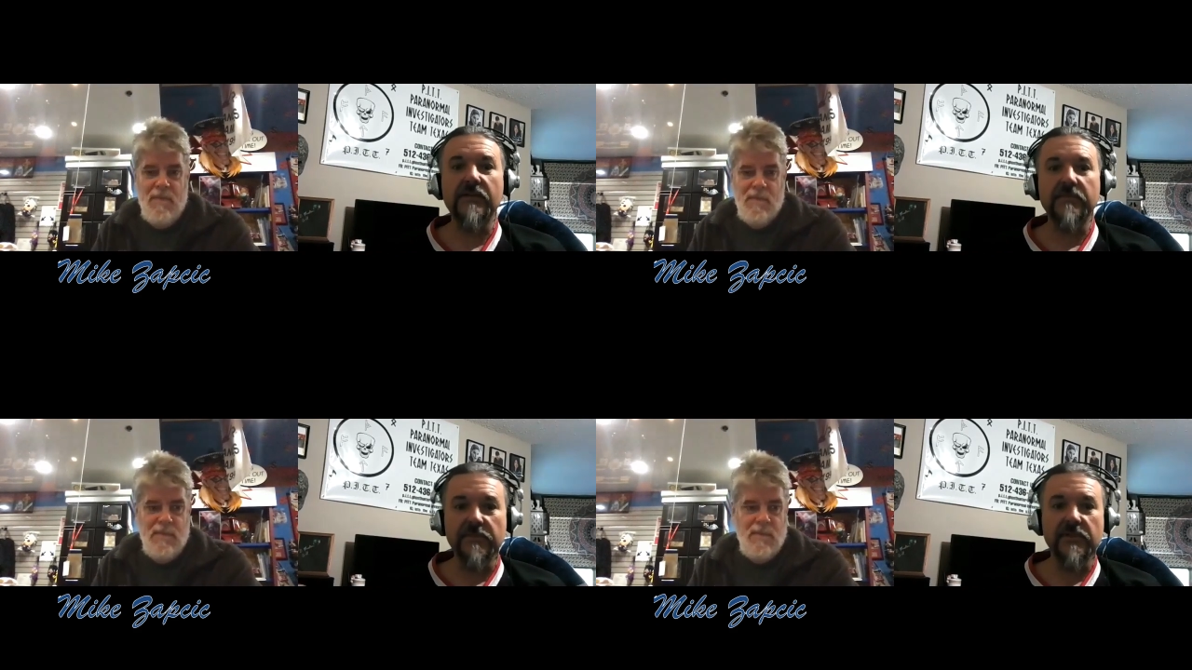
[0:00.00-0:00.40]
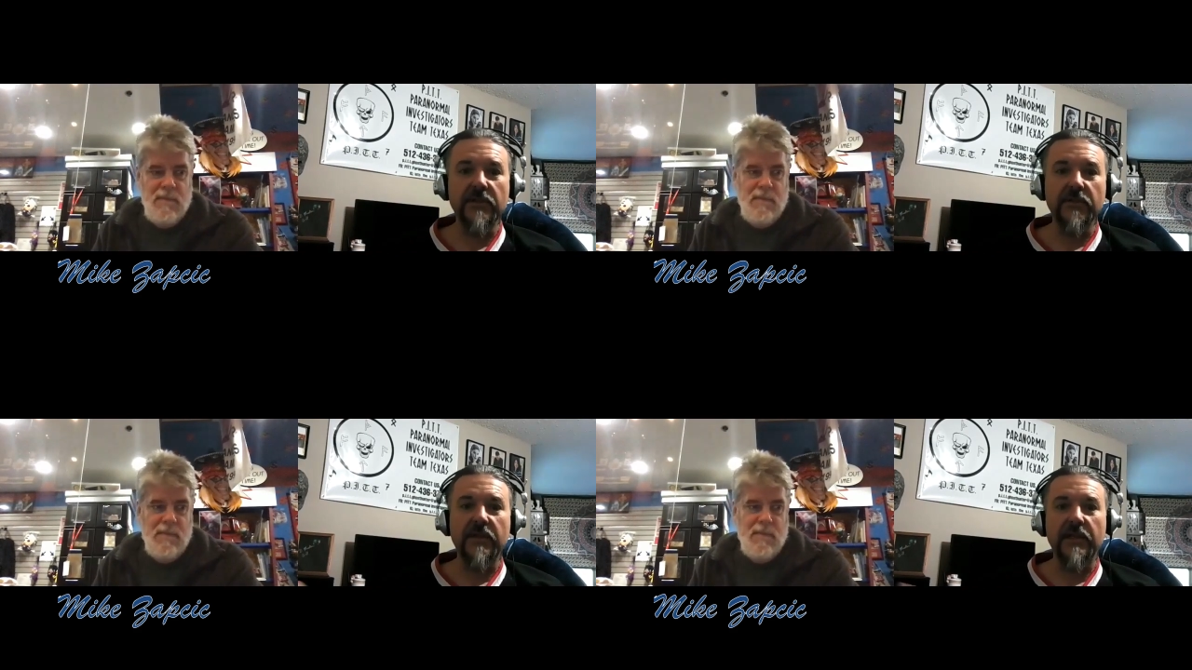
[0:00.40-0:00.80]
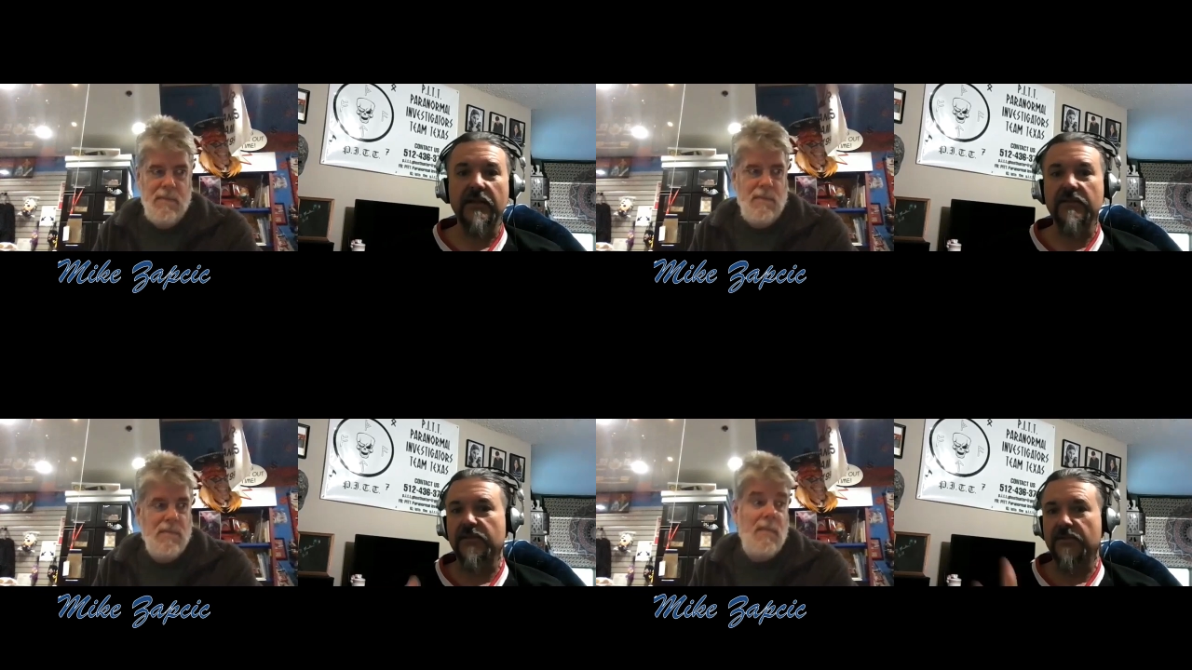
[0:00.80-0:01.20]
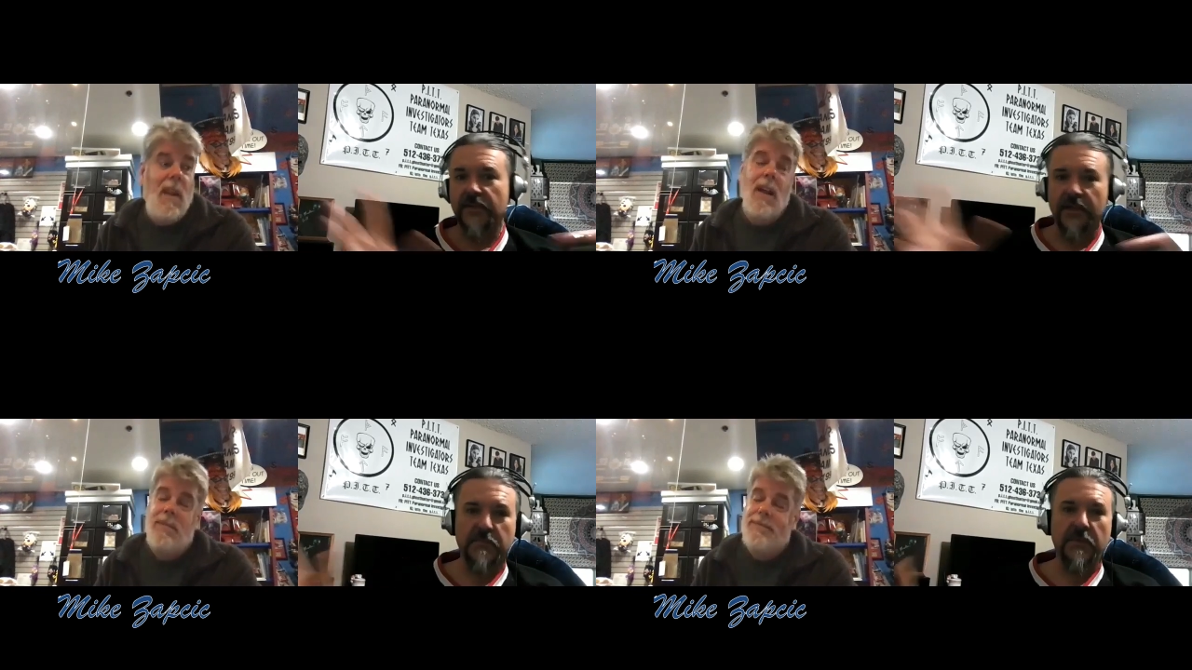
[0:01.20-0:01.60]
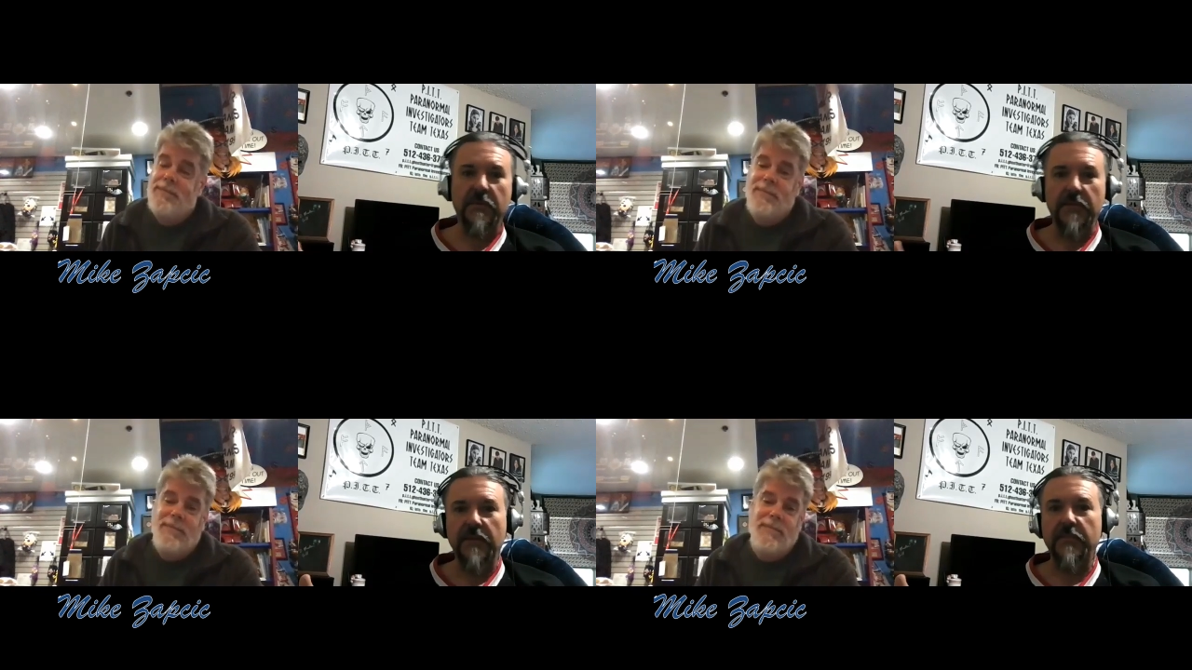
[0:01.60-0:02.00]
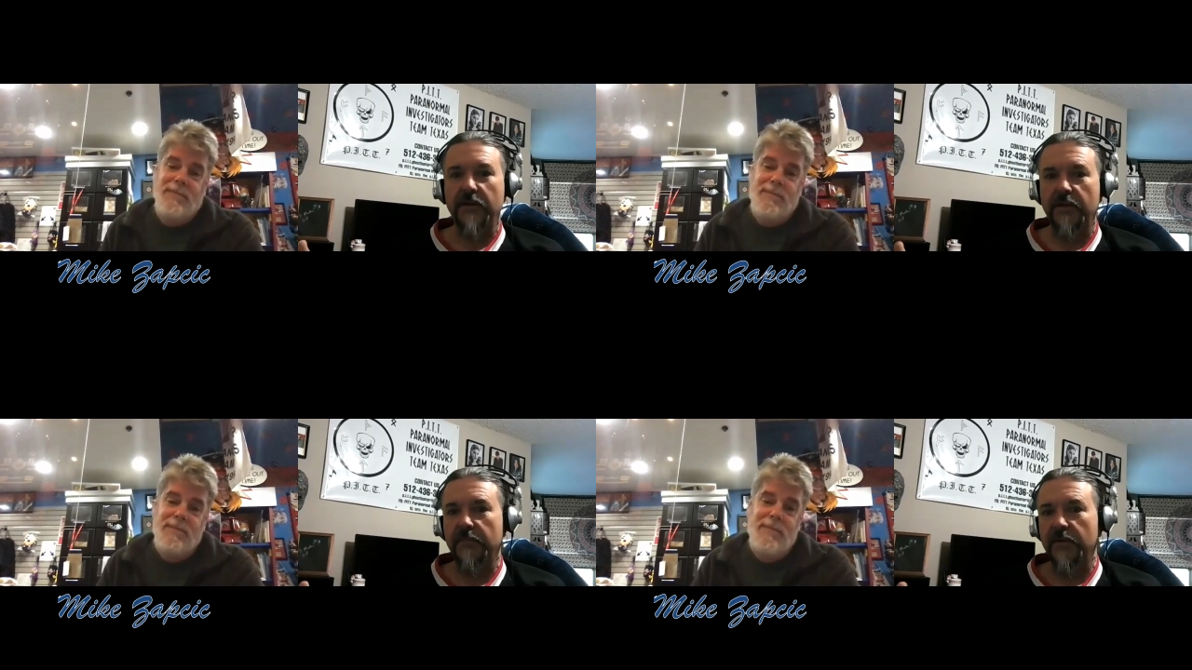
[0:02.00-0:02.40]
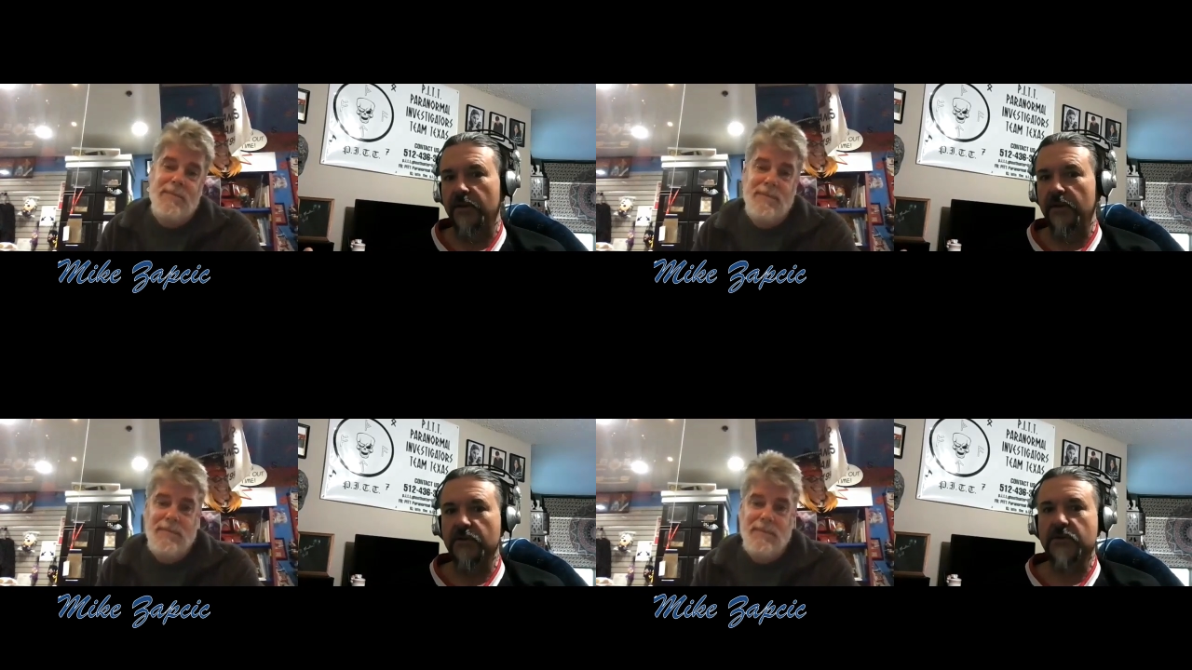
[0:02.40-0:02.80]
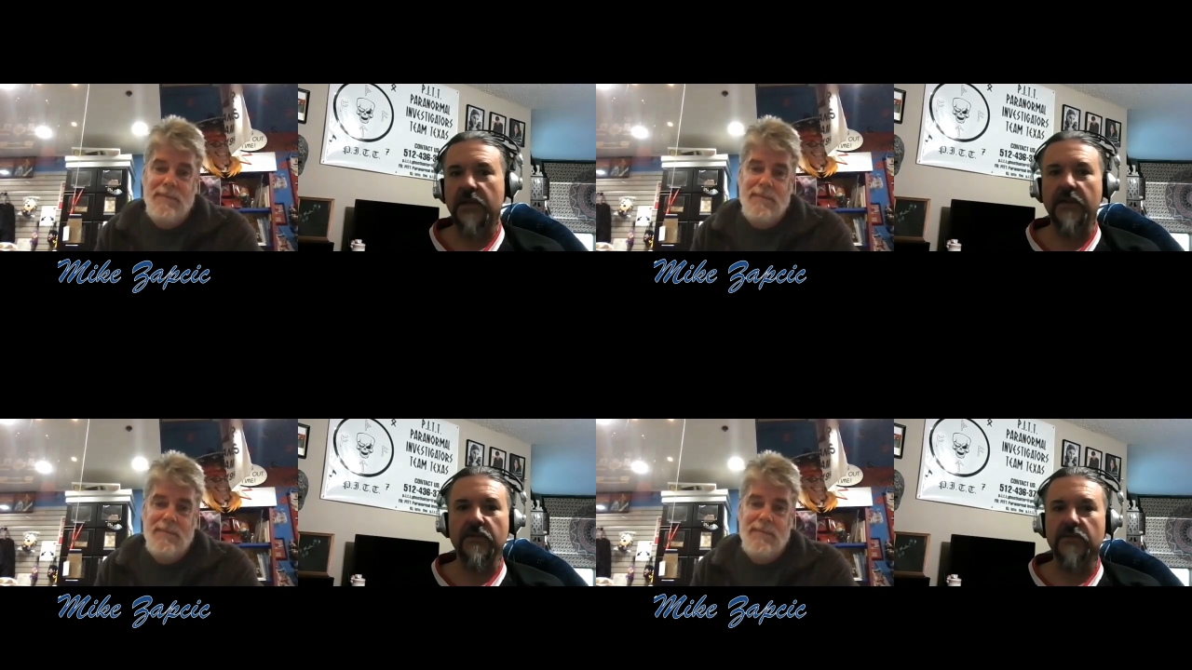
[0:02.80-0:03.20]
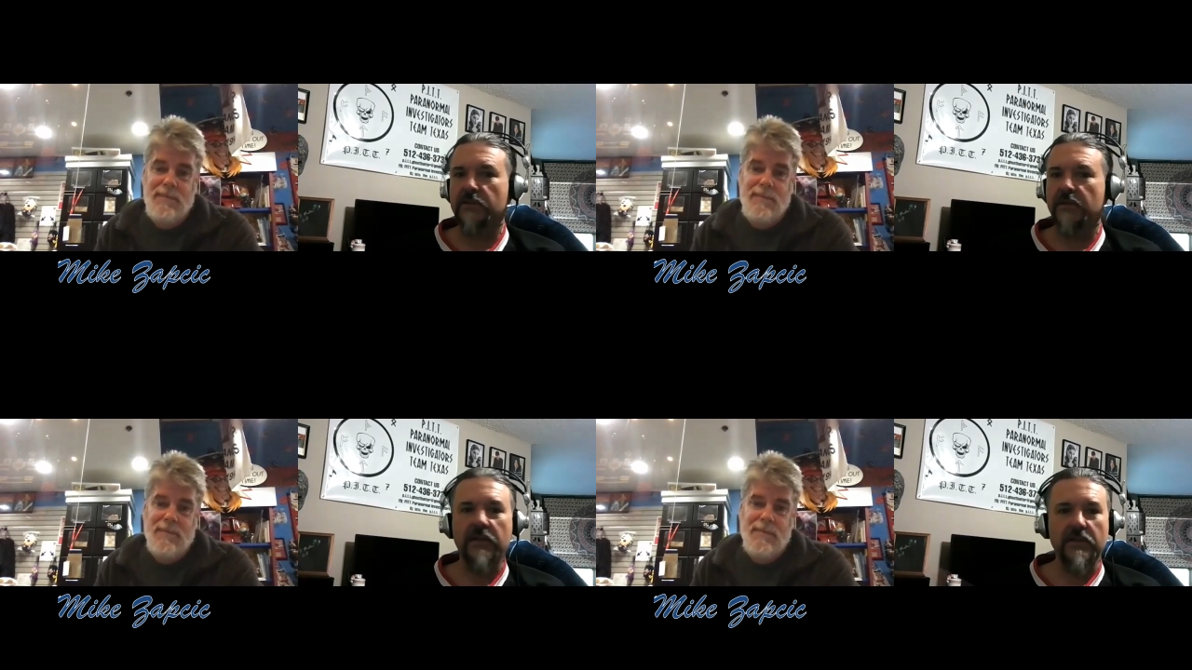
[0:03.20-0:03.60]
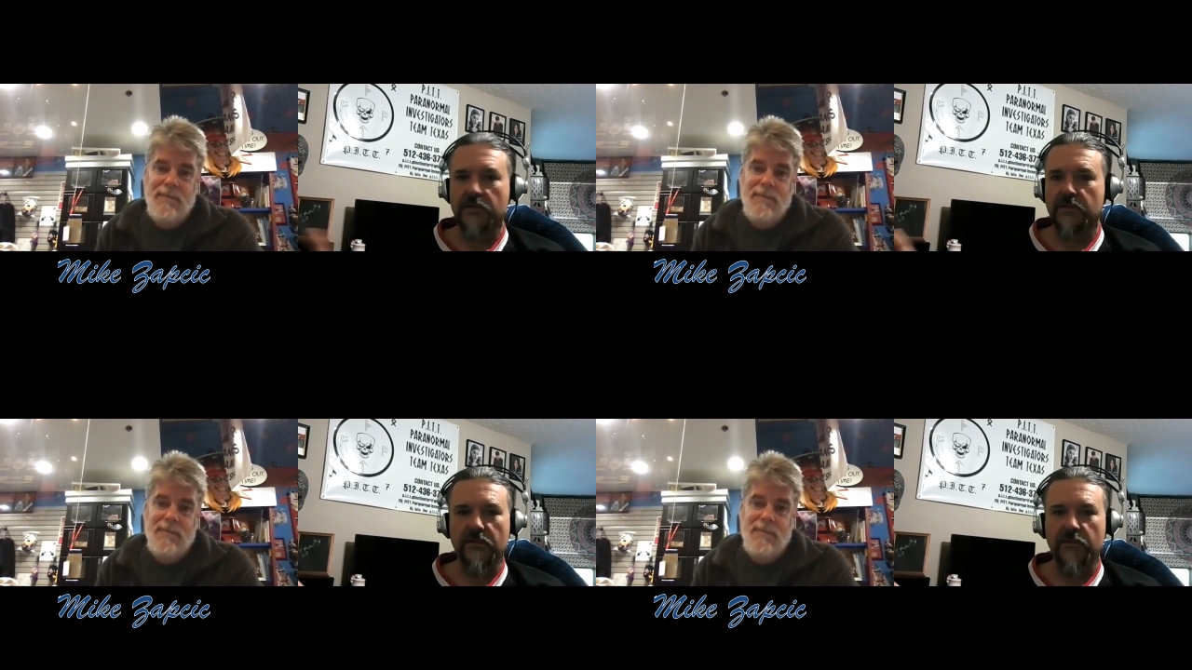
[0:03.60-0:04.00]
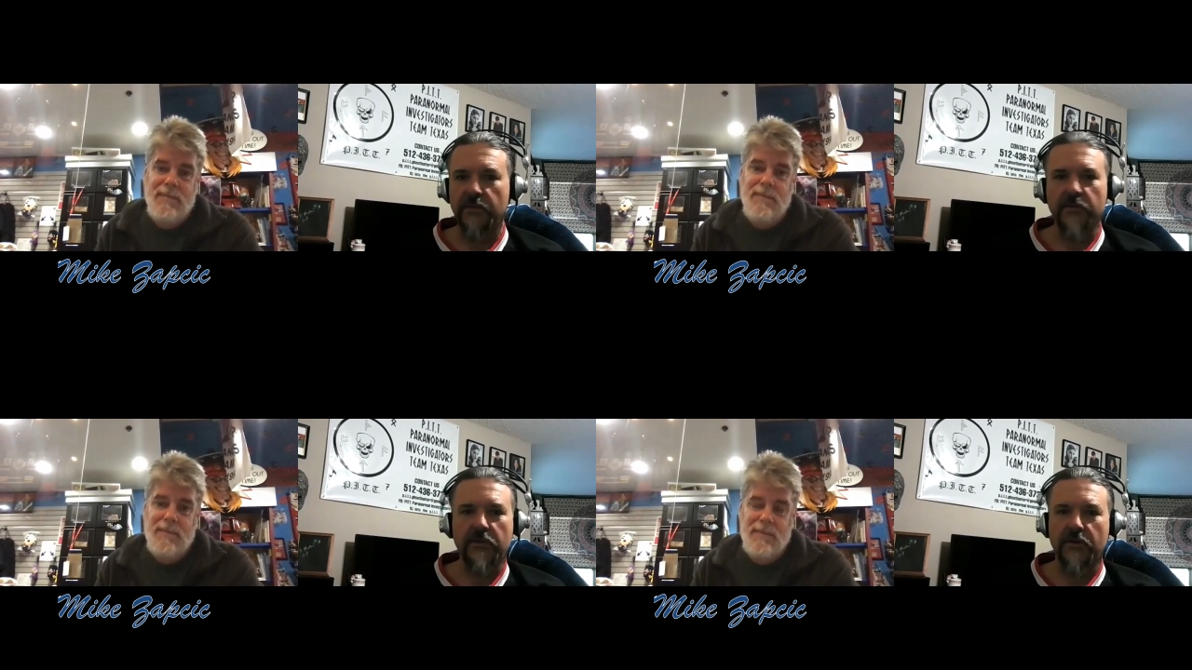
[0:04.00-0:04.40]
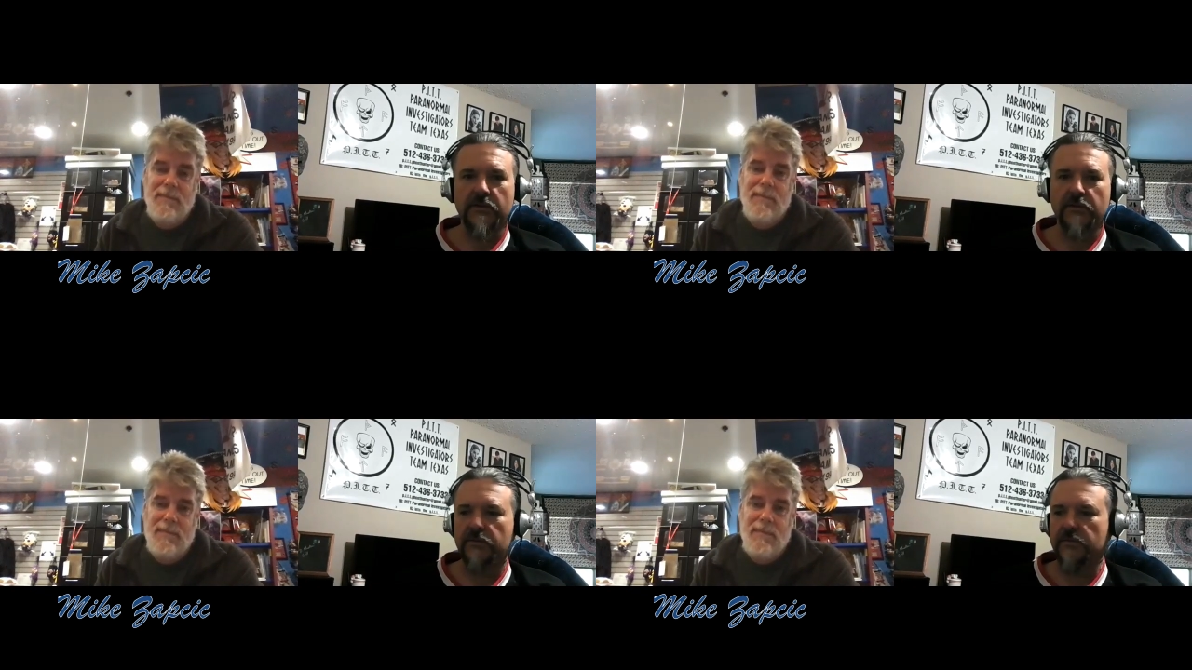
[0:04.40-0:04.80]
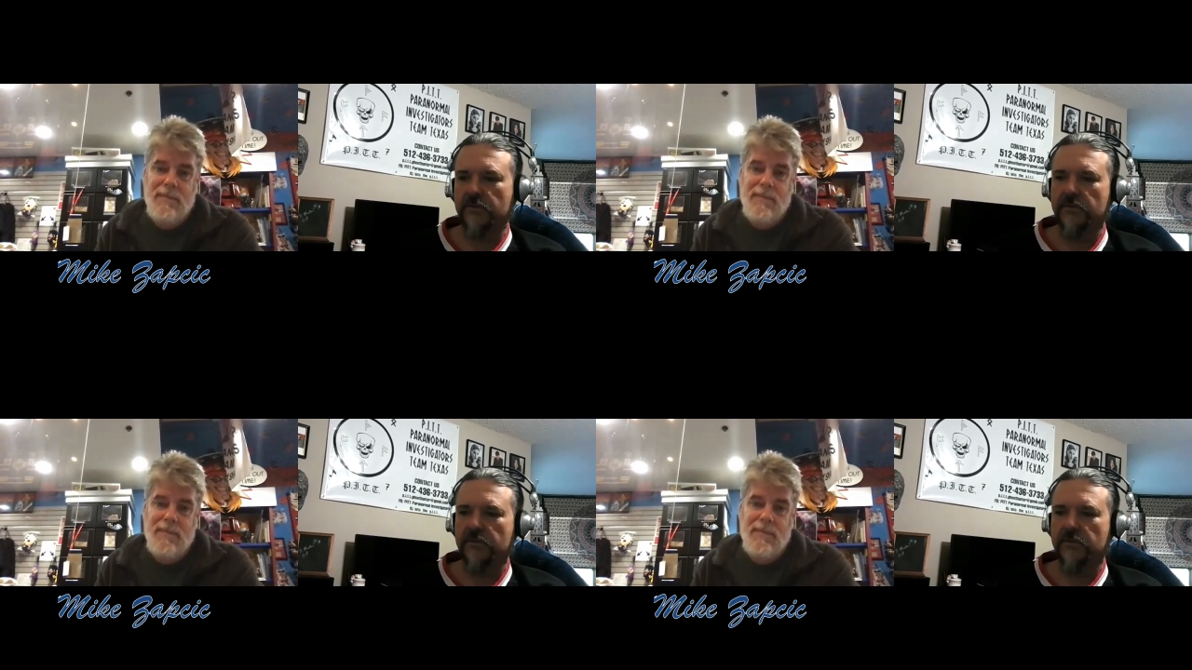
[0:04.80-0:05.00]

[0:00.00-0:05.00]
Speaker 1: So they experimented putting them on those channels, and then they just did away with cartoons.